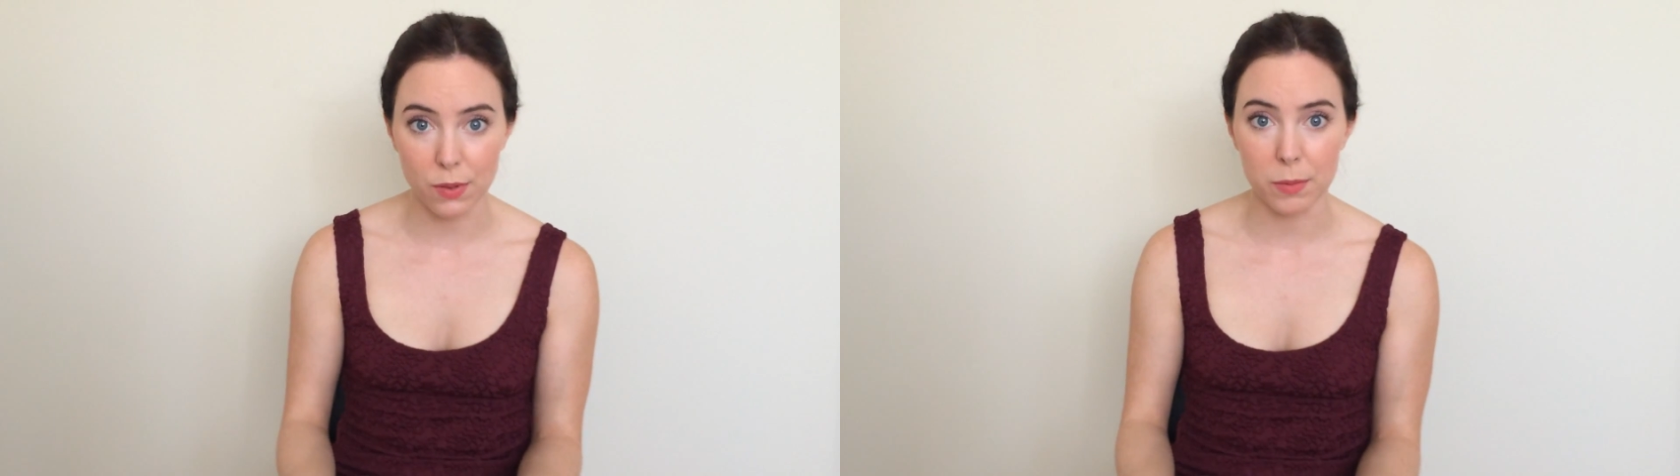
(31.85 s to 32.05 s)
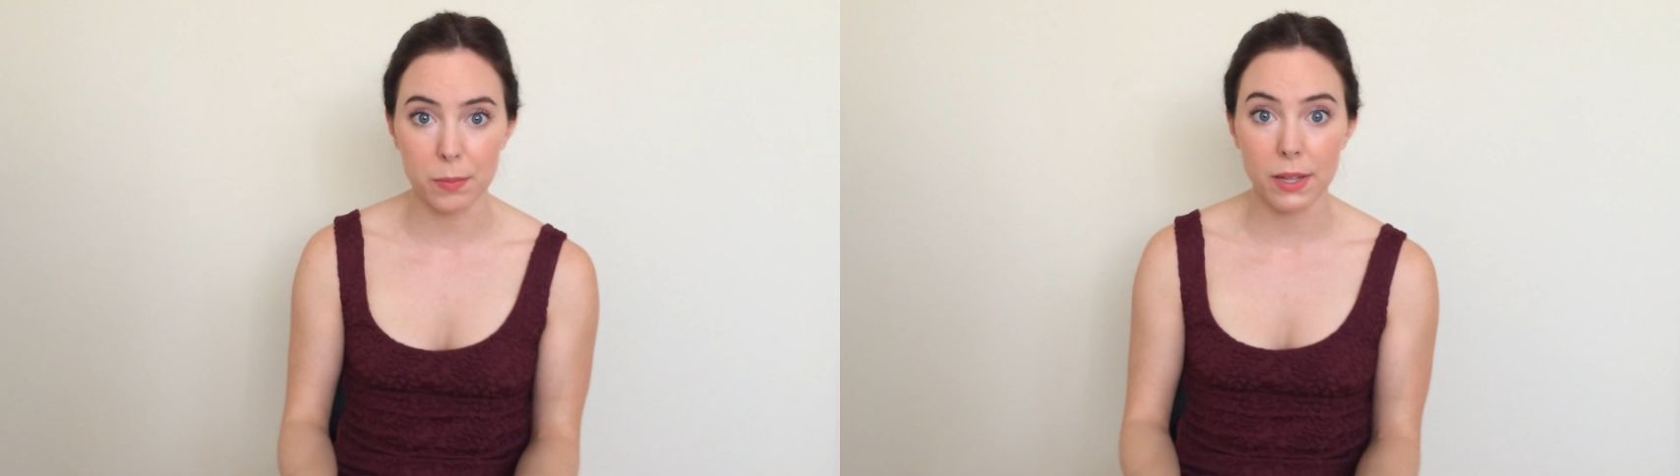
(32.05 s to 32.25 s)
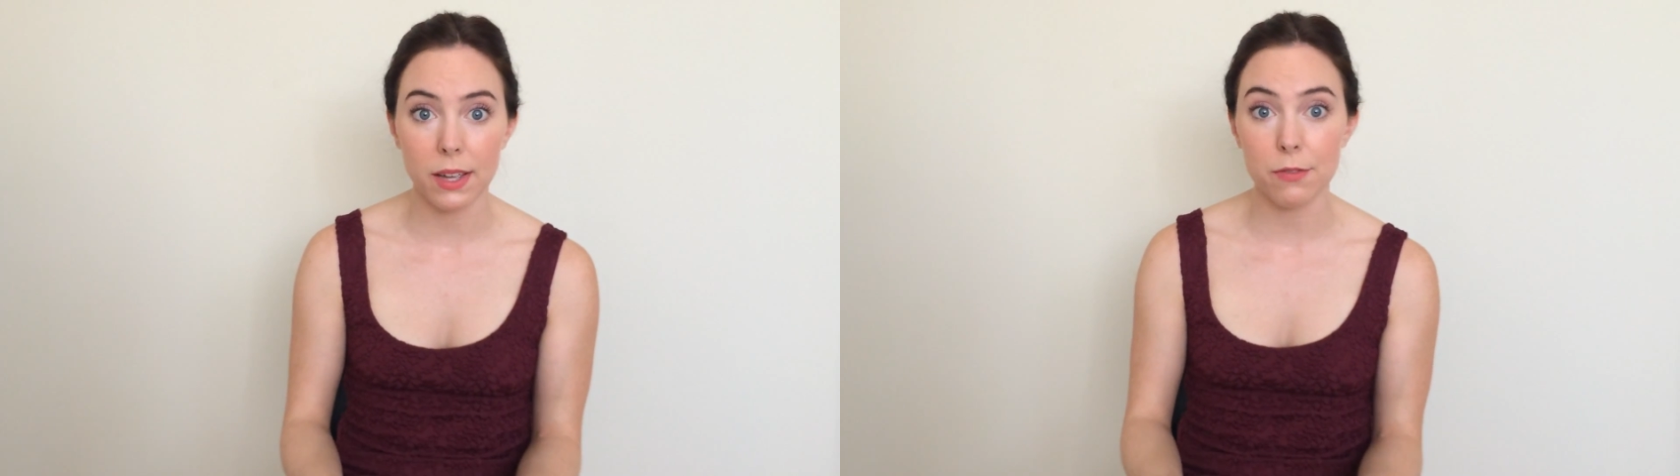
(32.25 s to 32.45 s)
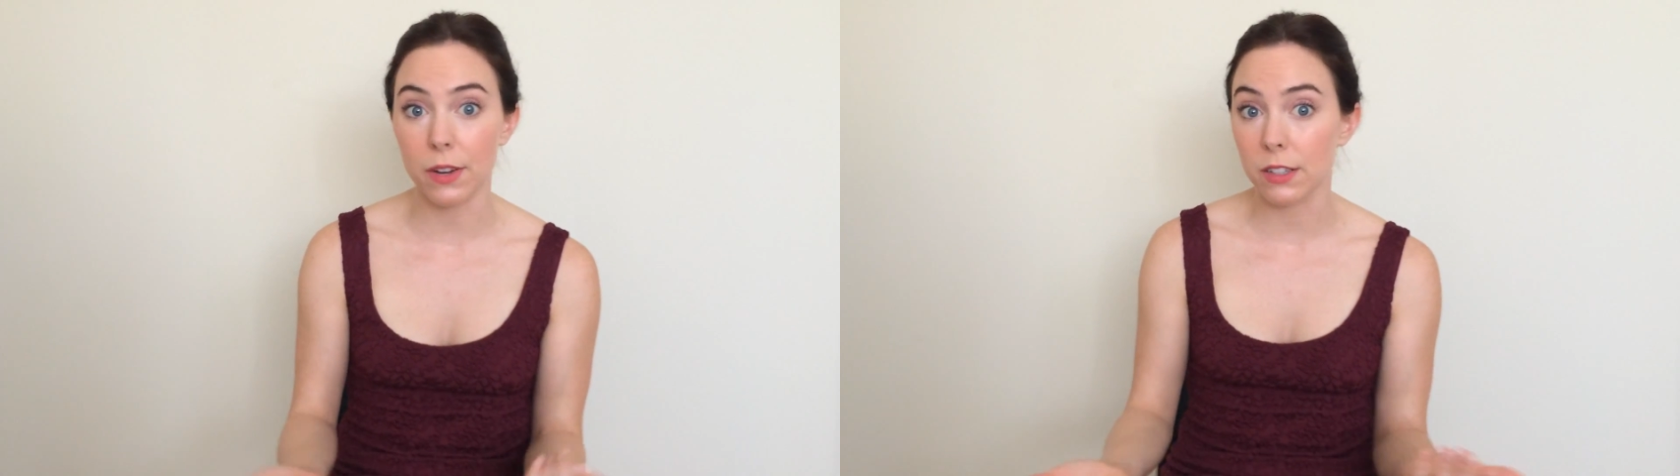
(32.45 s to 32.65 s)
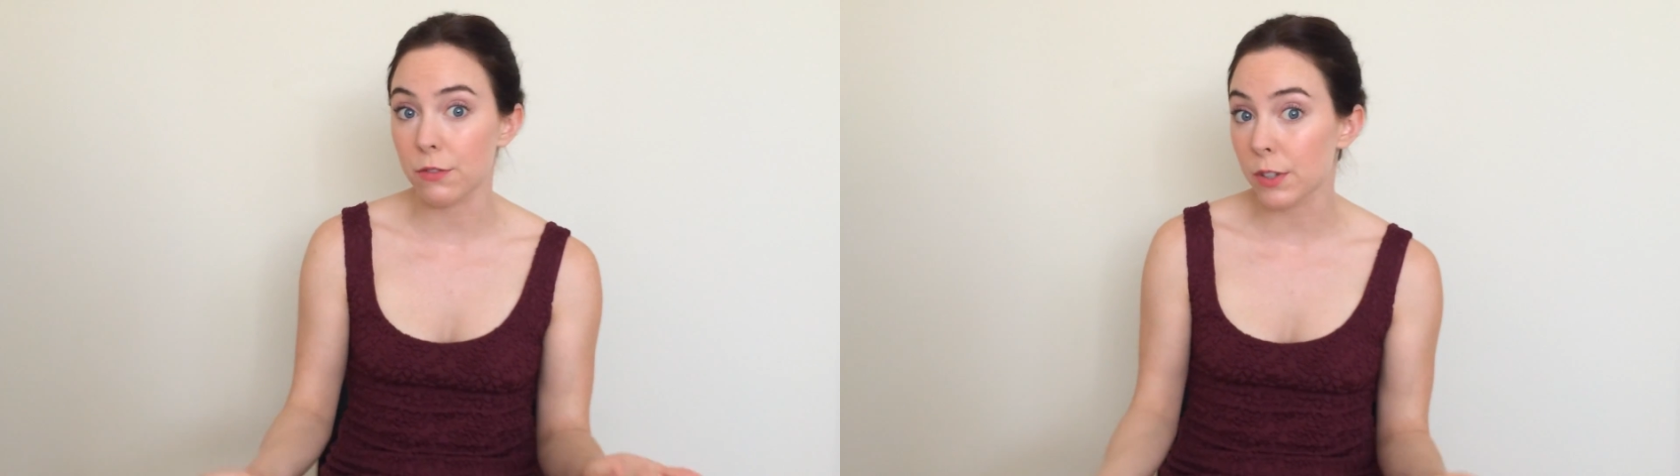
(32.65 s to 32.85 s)
from the play,
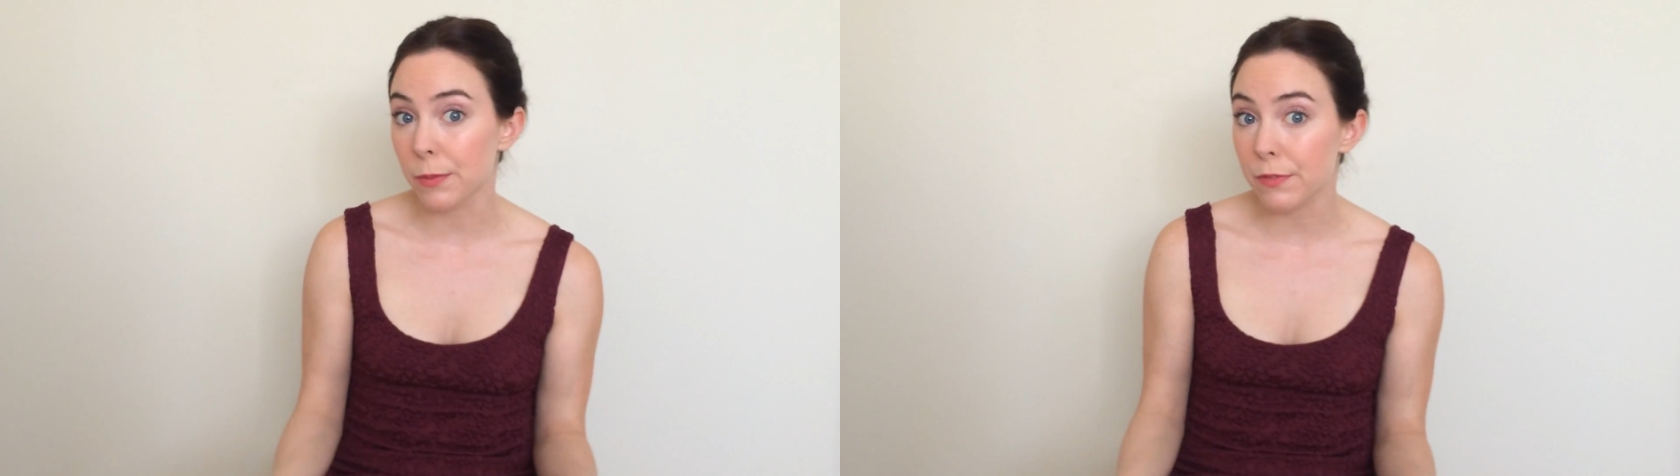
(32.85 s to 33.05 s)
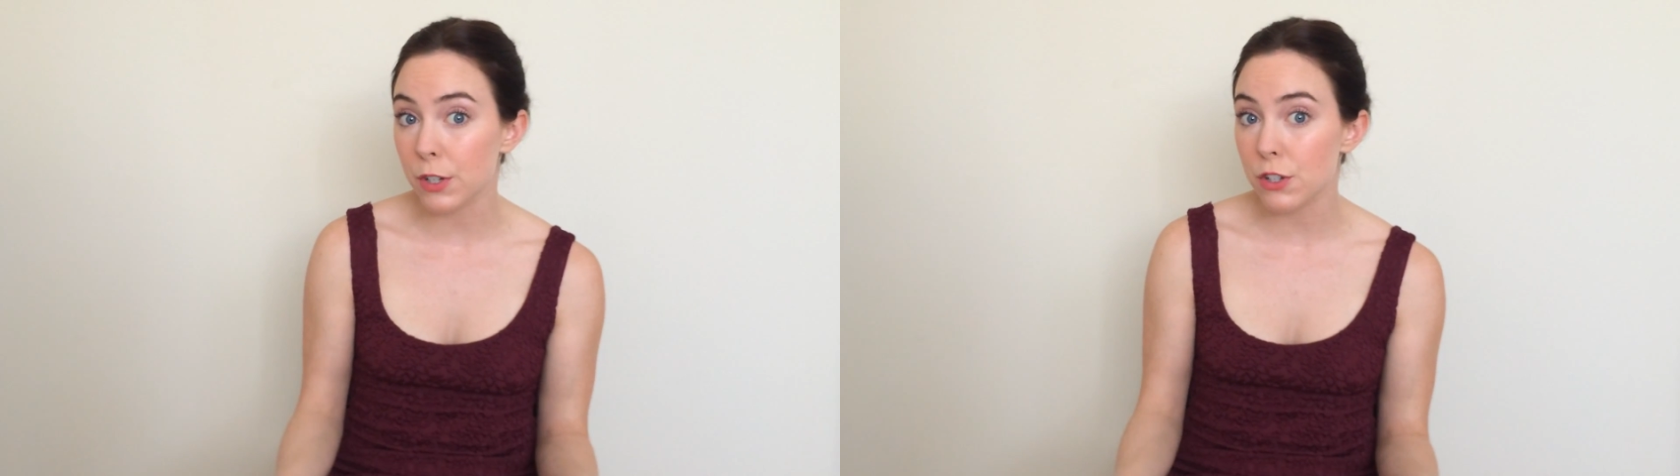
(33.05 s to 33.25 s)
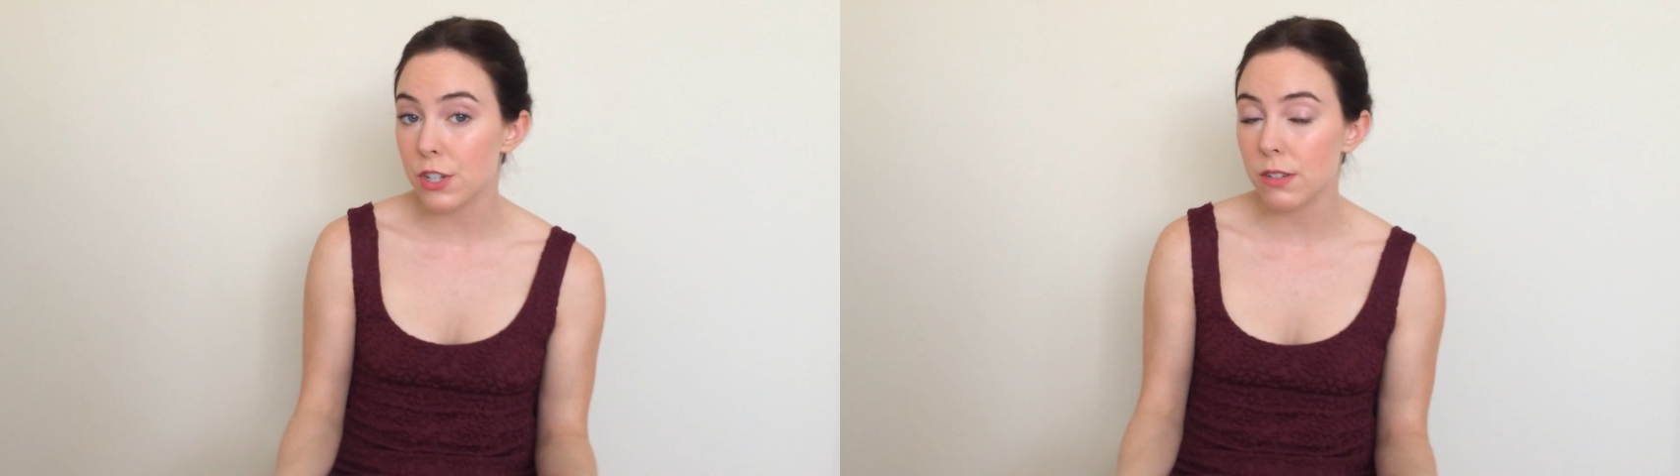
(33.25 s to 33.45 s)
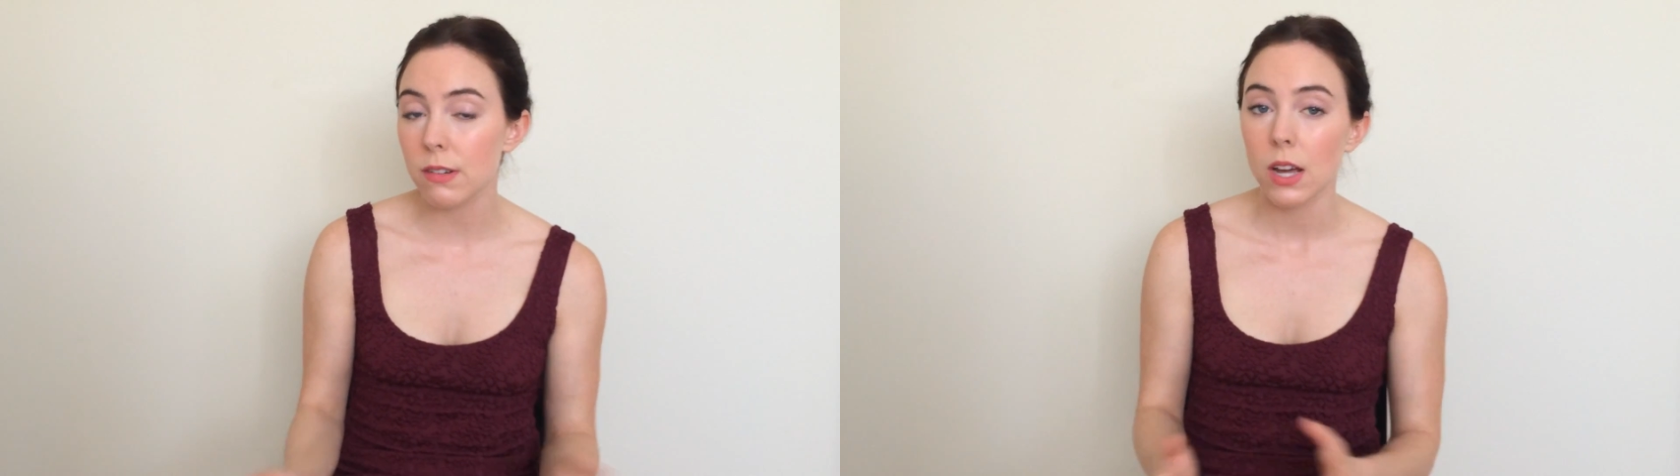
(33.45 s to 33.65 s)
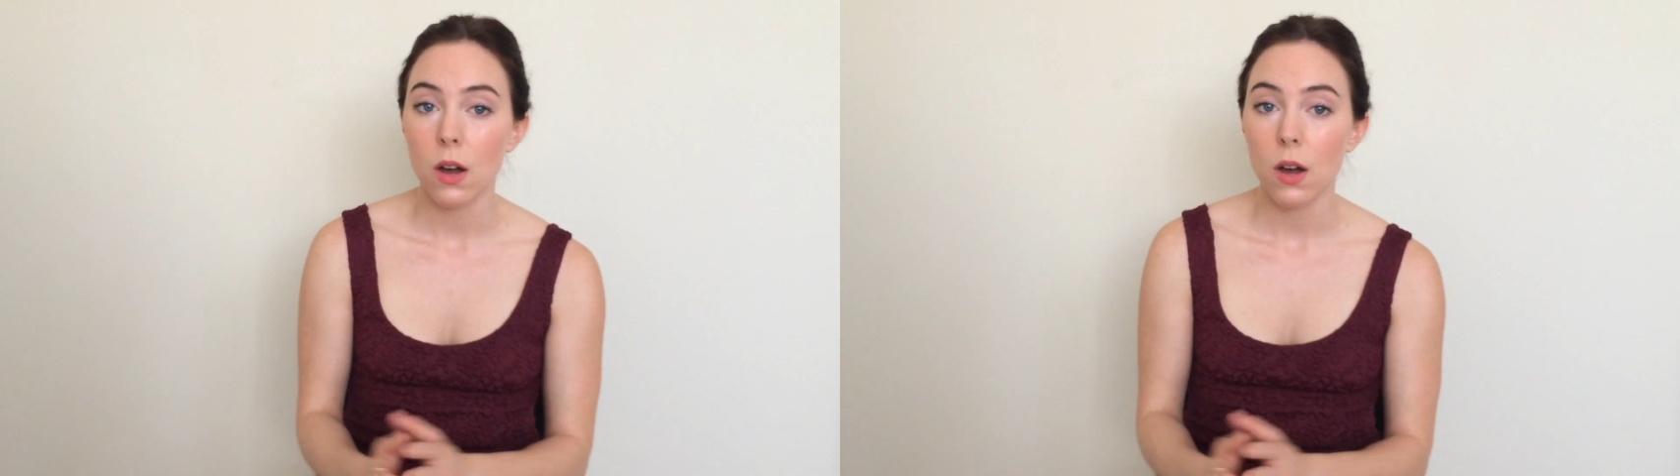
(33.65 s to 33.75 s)
find a film version